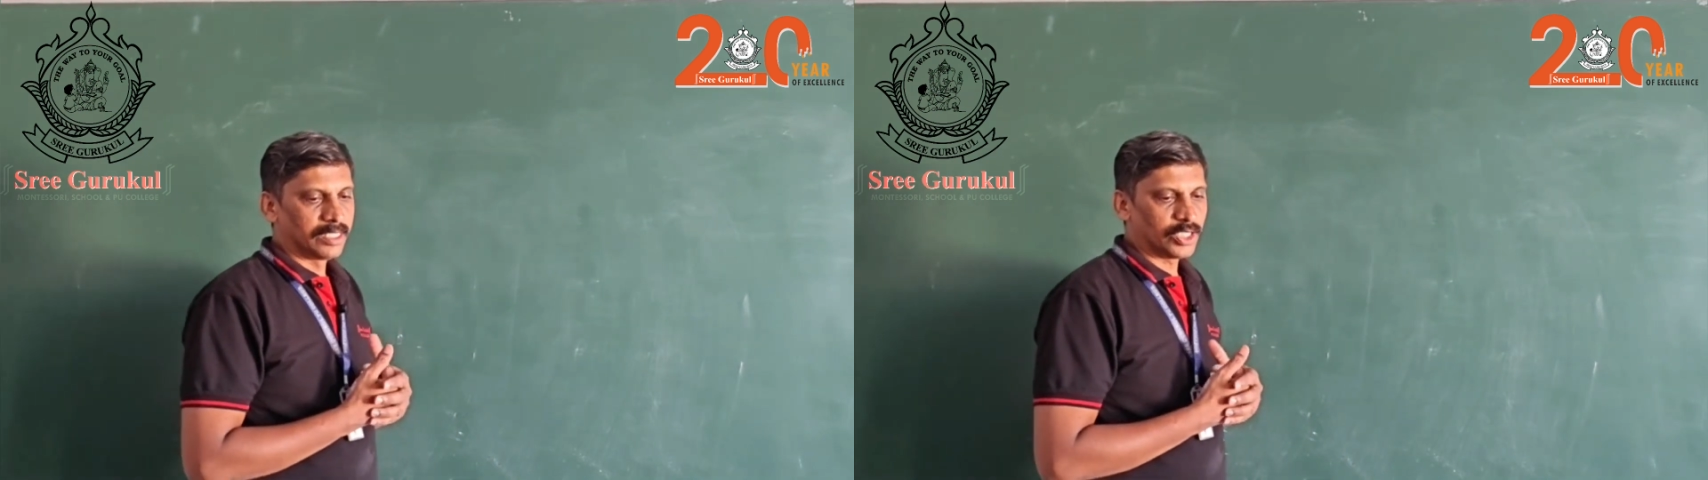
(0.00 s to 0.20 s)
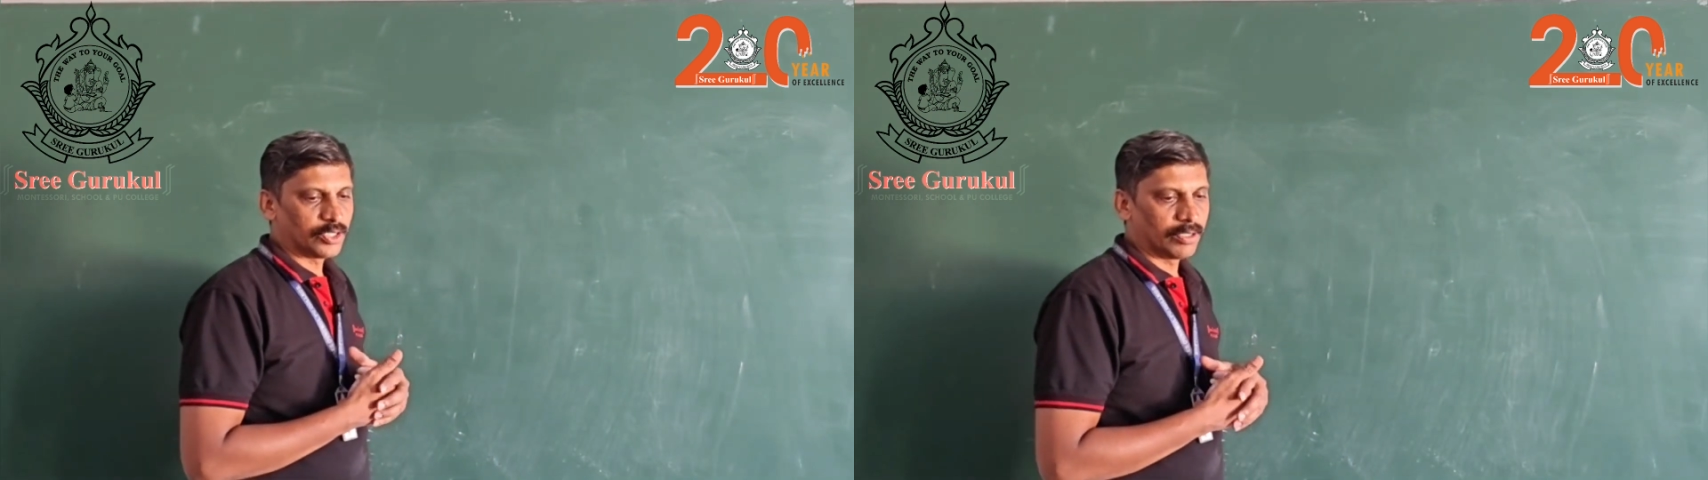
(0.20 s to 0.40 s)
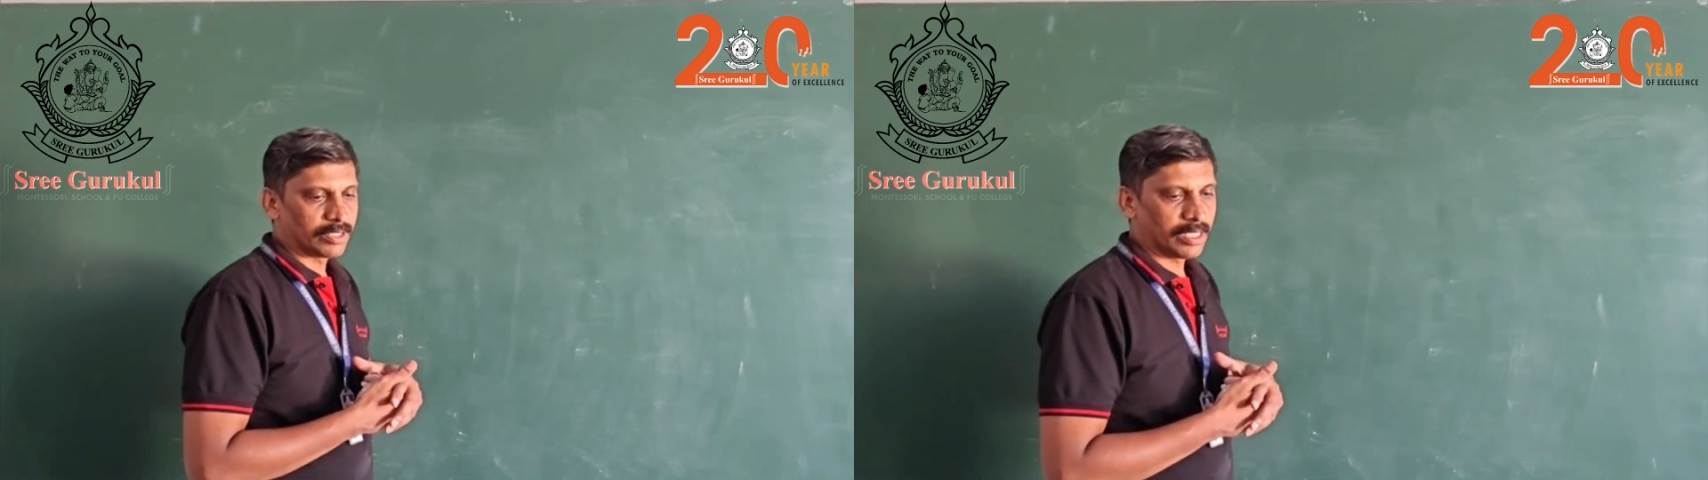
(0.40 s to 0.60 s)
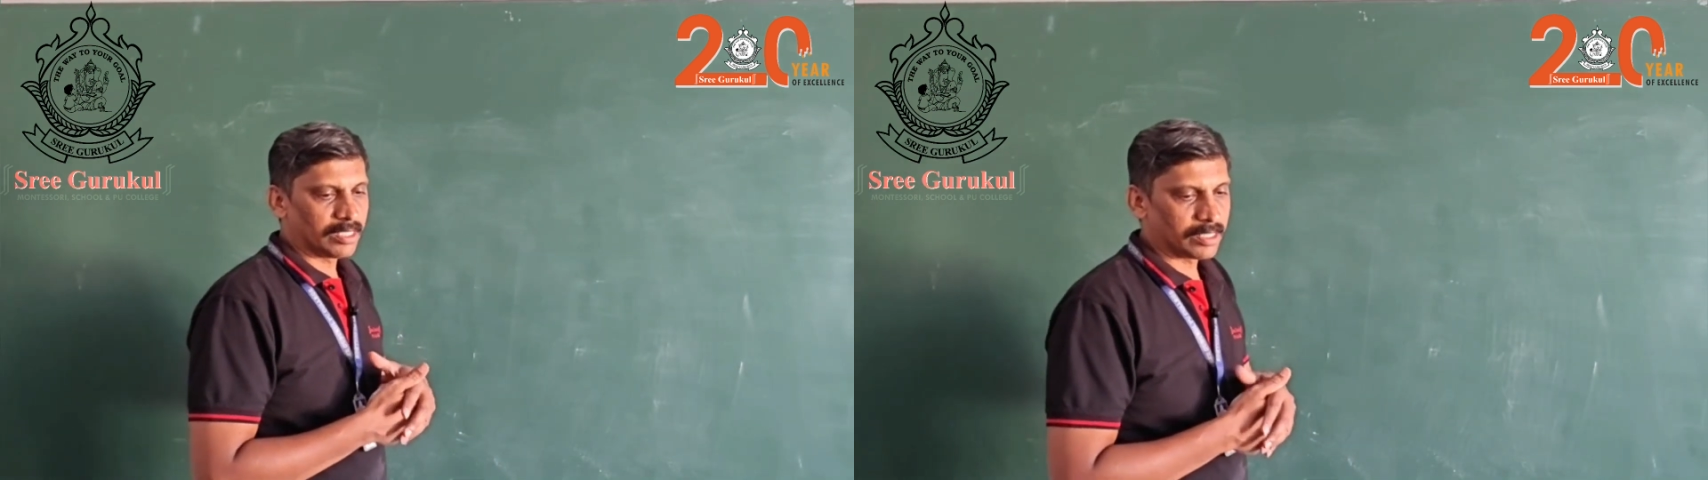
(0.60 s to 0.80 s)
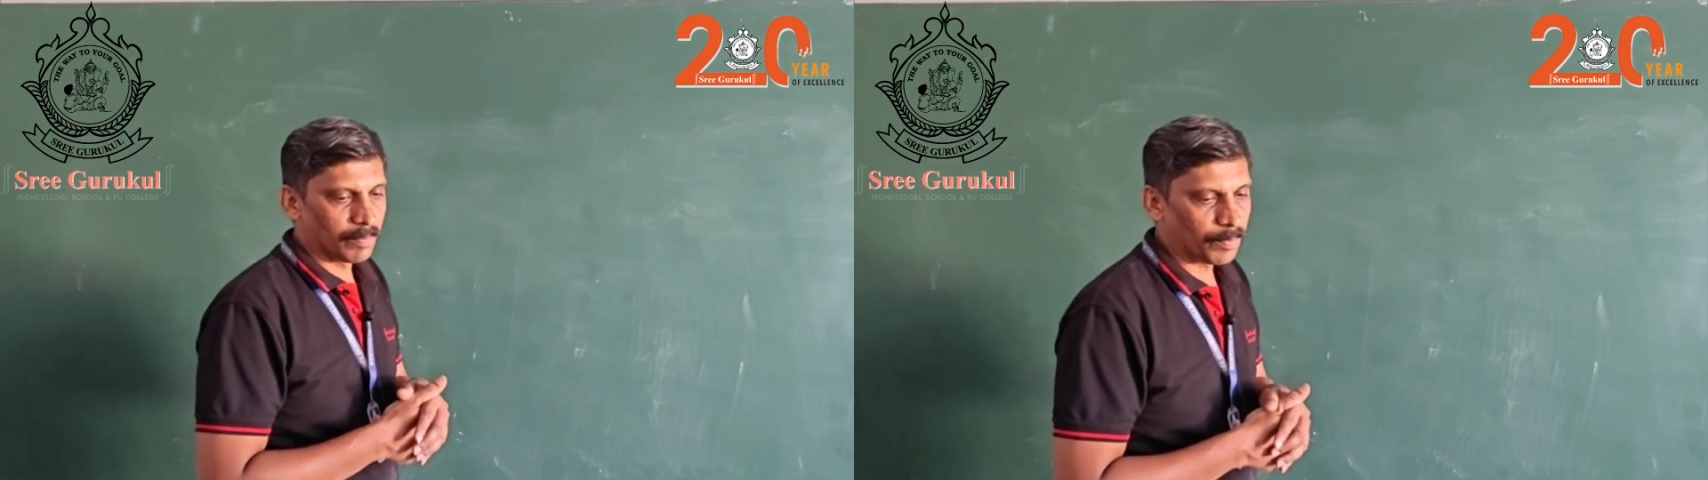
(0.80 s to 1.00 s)
just you
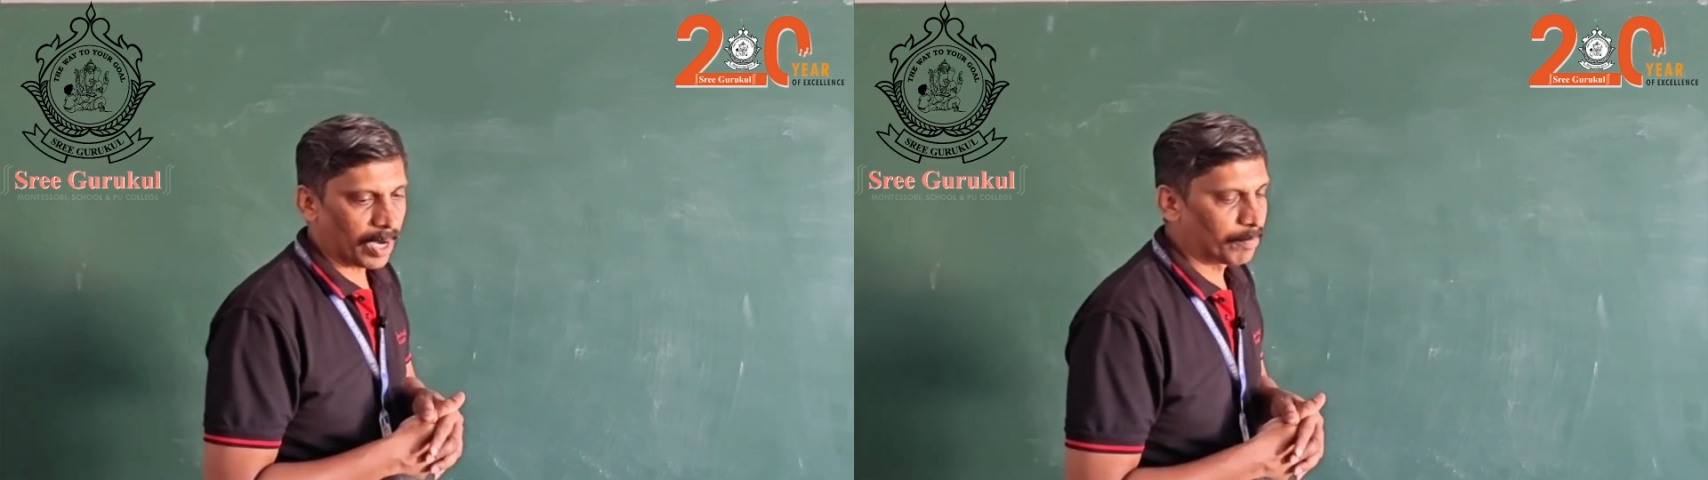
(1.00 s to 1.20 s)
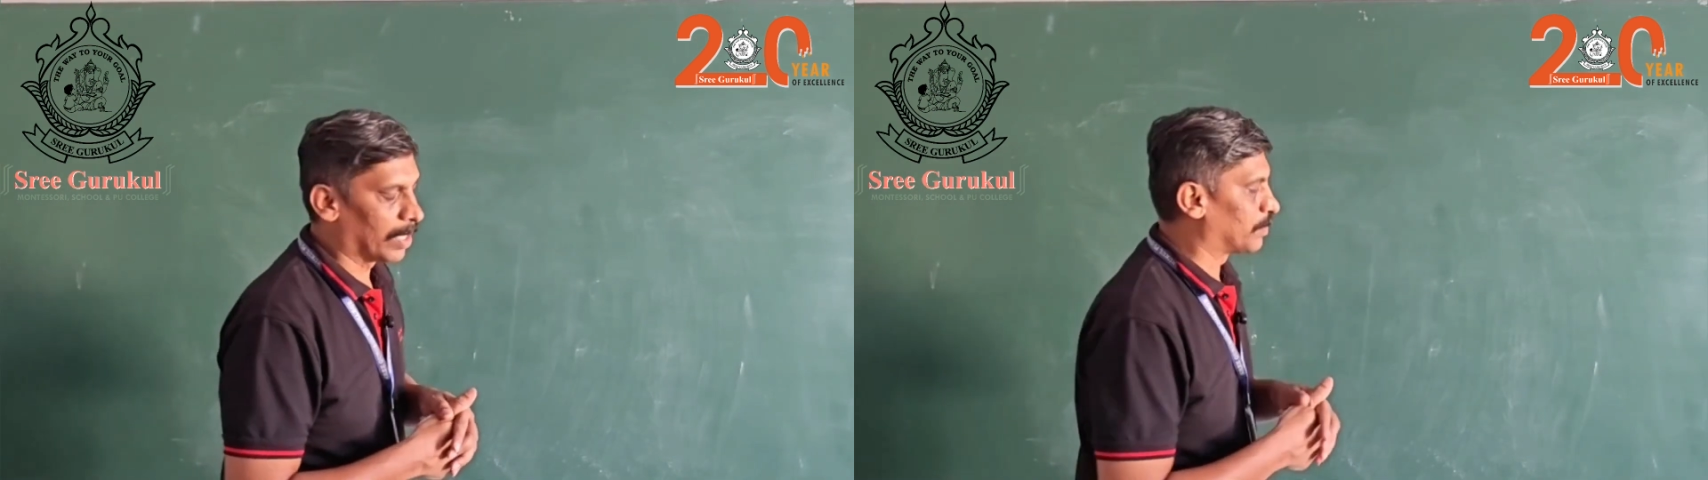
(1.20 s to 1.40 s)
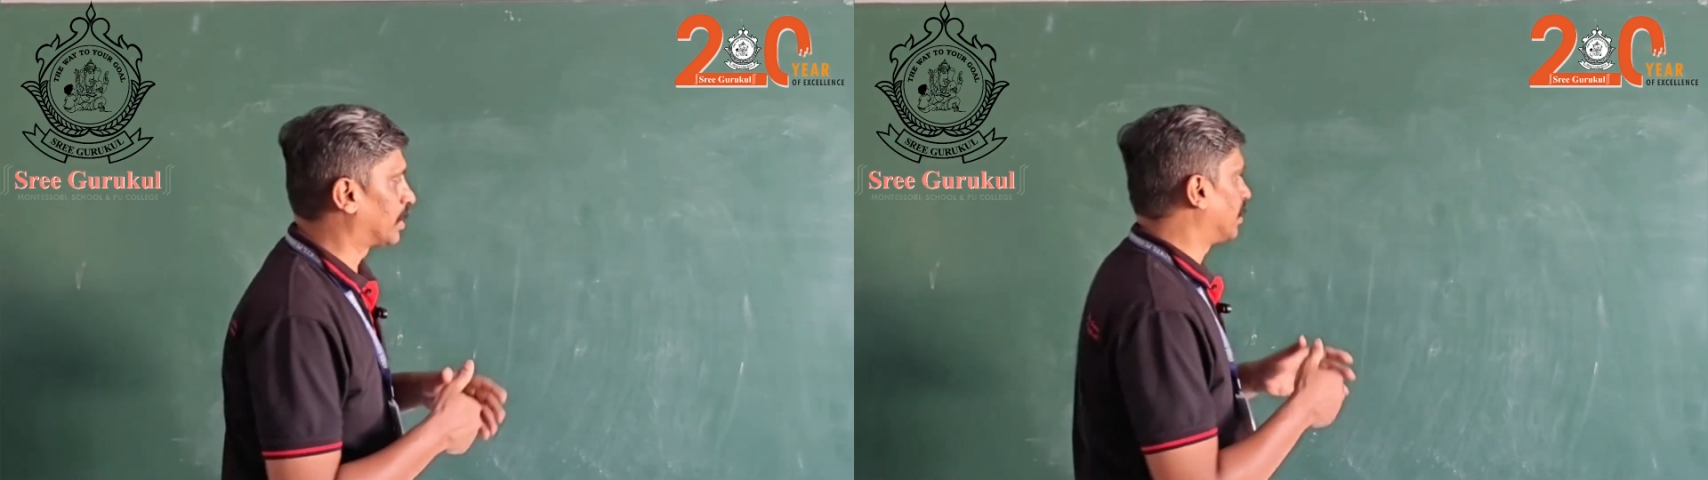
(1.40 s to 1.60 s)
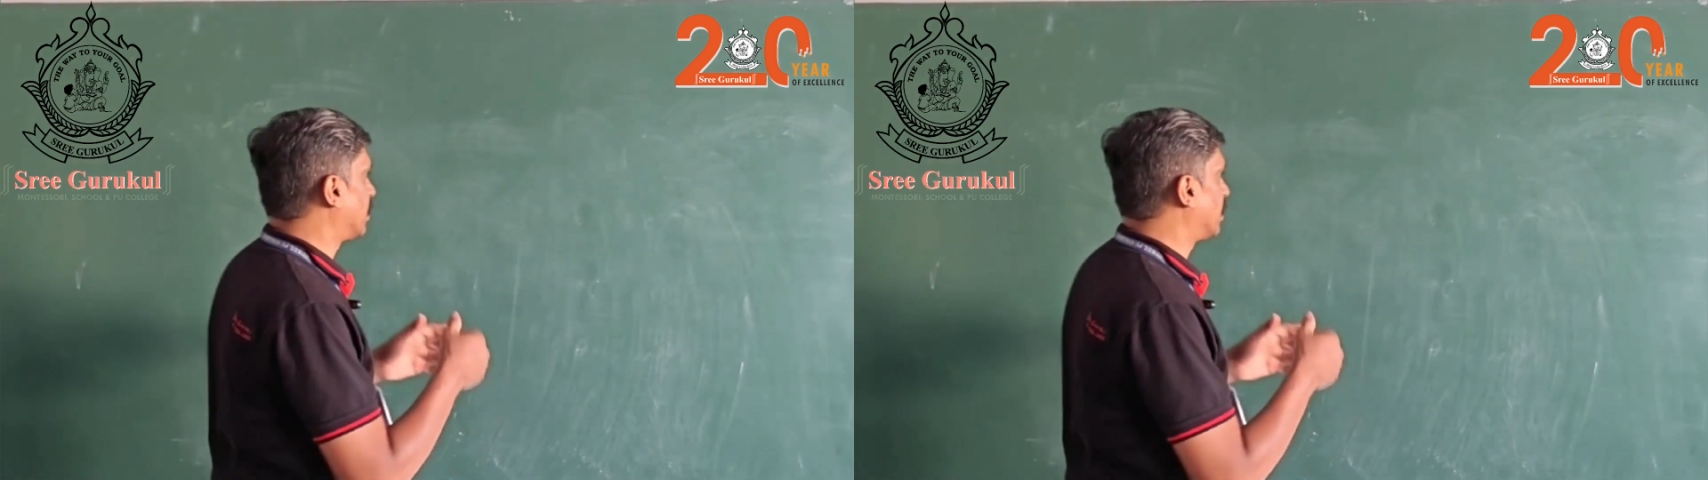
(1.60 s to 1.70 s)
solve some problems.